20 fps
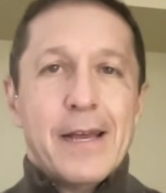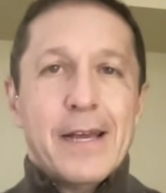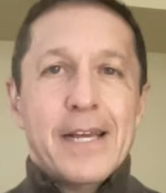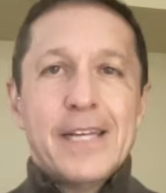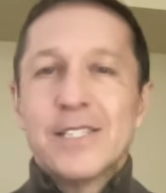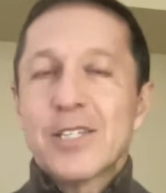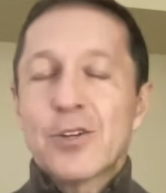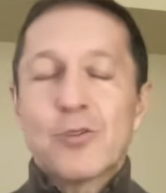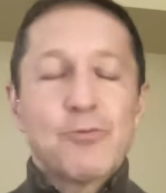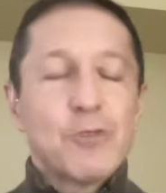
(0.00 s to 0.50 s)

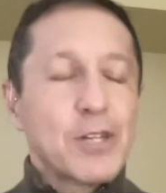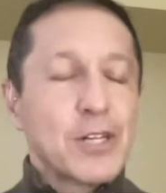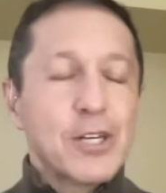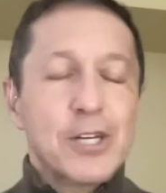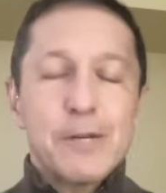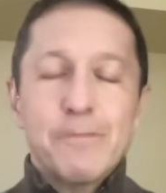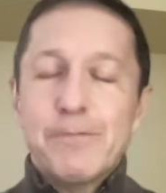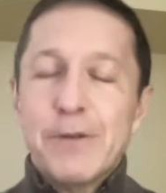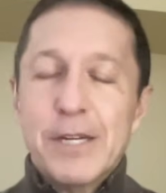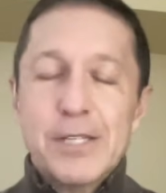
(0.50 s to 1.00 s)
He's a really
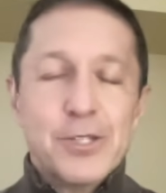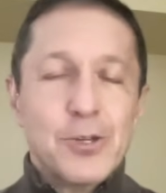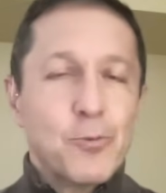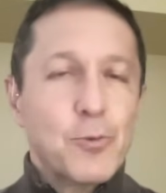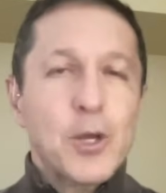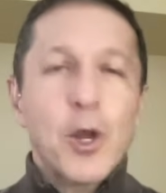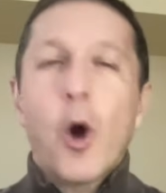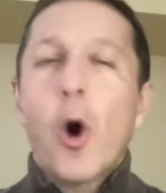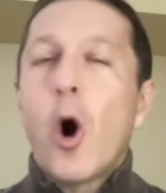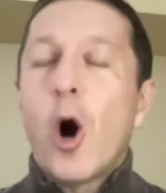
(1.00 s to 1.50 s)
good pitcher.
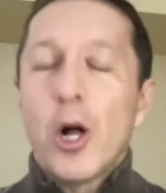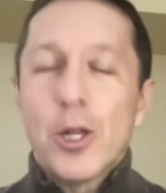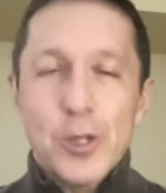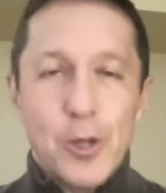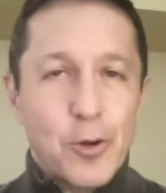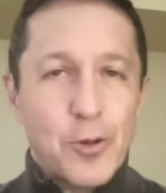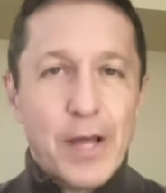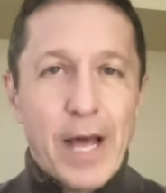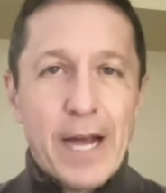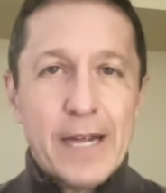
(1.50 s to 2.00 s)
We all
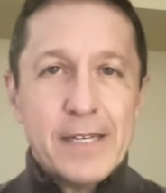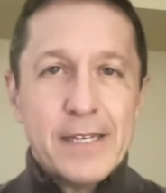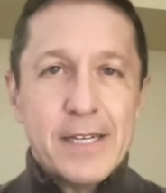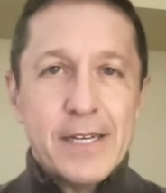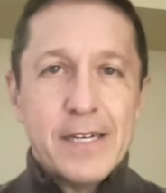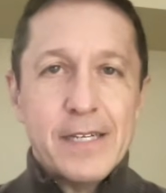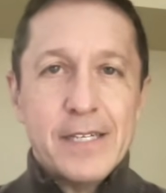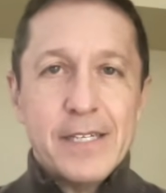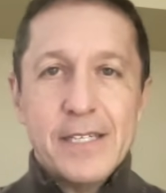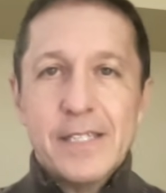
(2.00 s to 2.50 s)
know that.
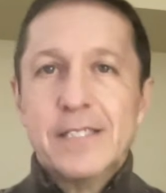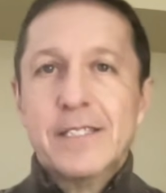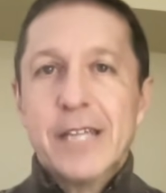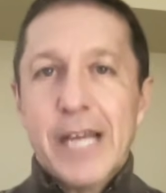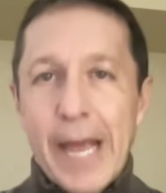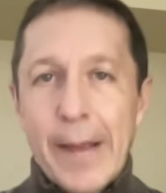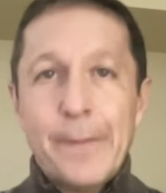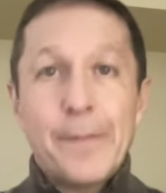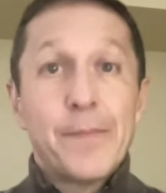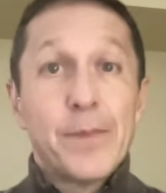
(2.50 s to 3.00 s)
And he is
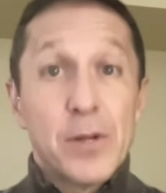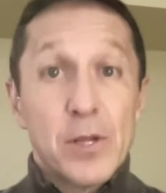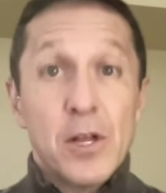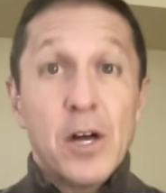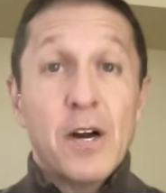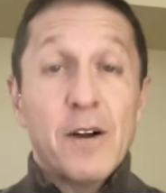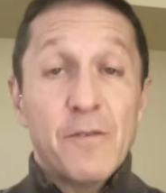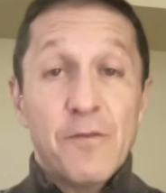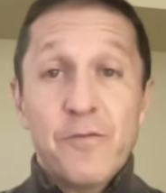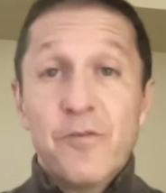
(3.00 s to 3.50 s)
capable
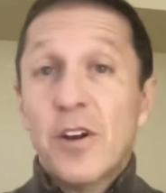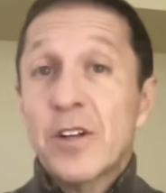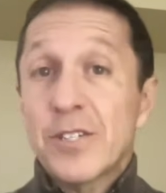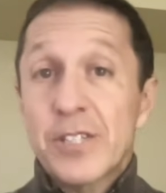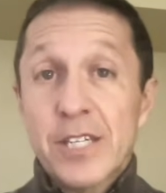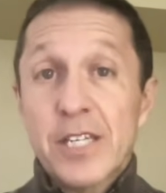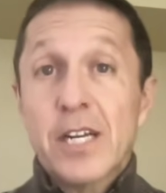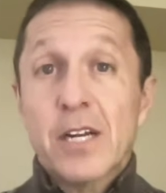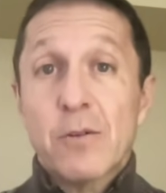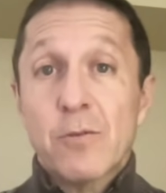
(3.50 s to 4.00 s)
of
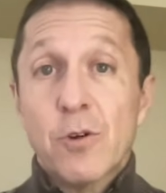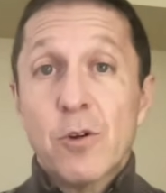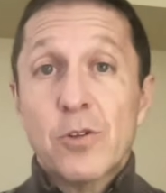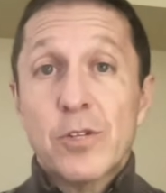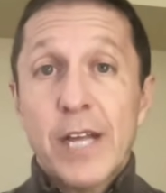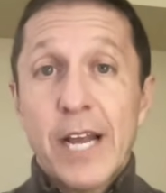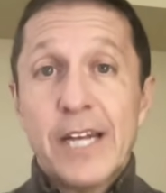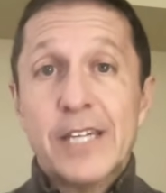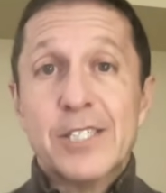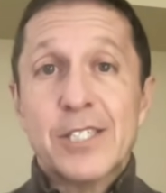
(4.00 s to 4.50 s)
fronting a
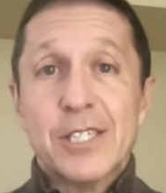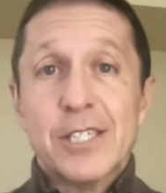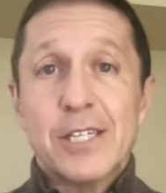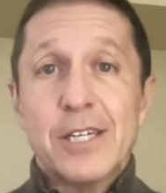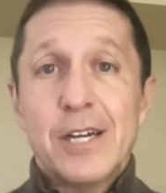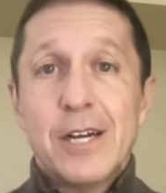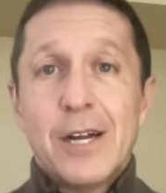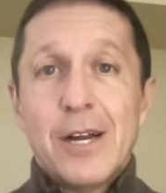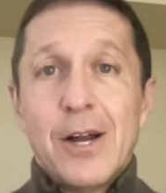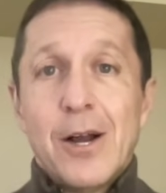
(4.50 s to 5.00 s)

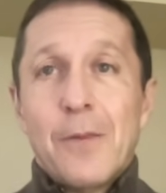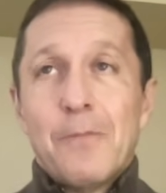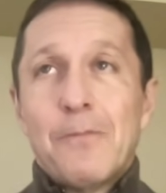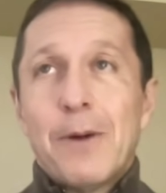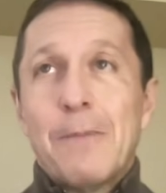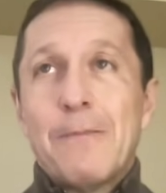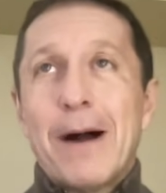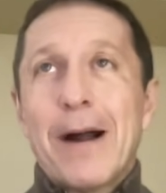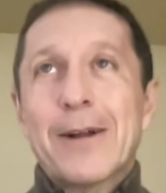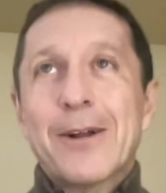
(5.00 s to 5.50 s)
rotation.
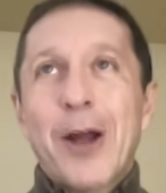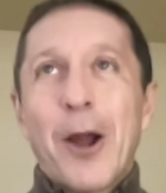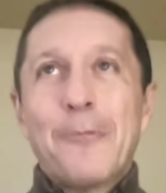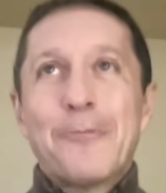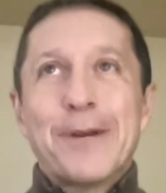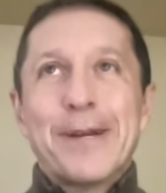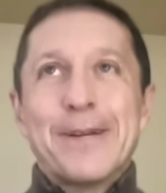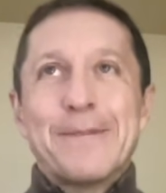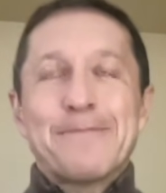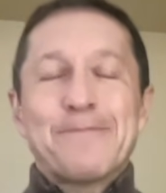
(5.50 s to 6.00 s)
But
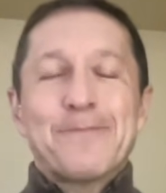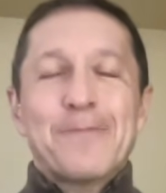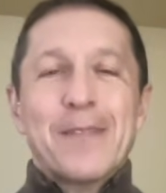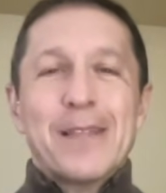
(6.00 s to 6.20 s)
Montgomery,